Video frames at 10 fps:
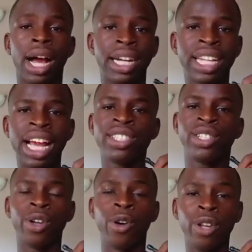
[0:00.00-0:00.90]
And that
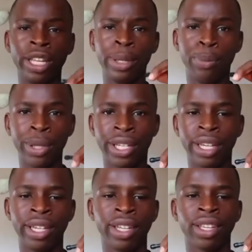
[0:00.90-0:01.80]
is only the
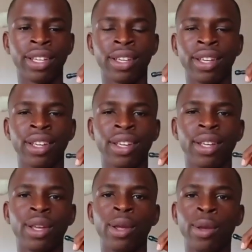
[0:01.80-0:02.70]
beginning,
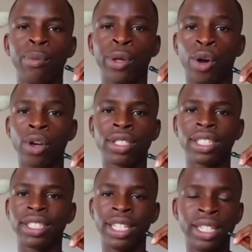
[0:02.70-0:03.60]

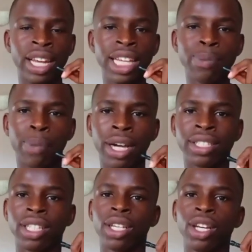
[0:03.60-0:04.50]
because the next part
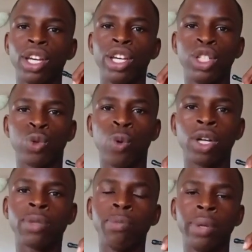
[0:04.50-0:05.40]
is
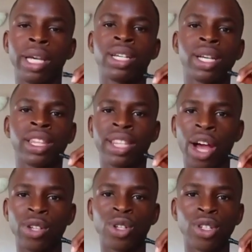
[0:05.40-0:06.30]
what makes
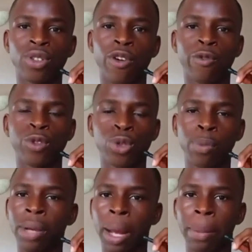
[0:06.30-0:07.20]
thousands of
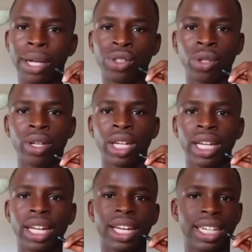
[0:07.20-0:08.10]
tubular battery
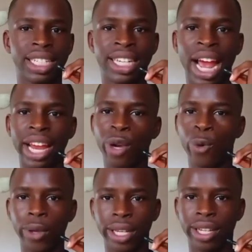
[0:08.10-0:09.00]
die
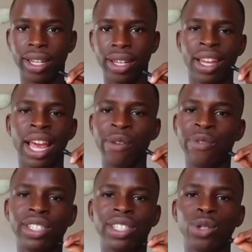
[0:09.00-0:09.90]
quick
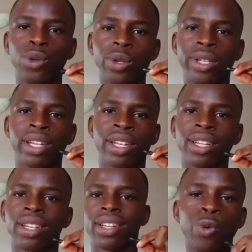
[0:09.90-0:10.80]
every single year.
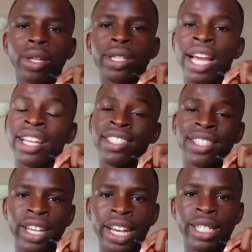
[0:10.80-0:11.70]
The water
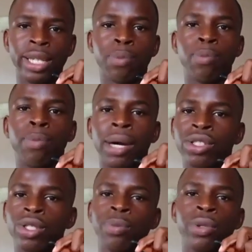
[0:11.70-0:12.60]
inside the
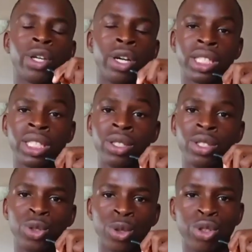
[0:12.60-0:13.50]
battery becomes
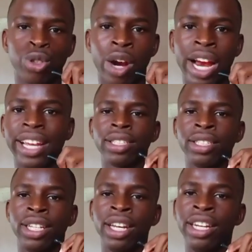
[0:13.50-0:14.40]
to dry.
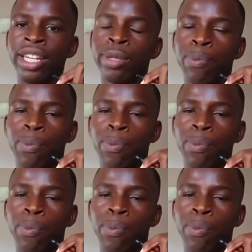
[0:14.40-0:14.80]
The lead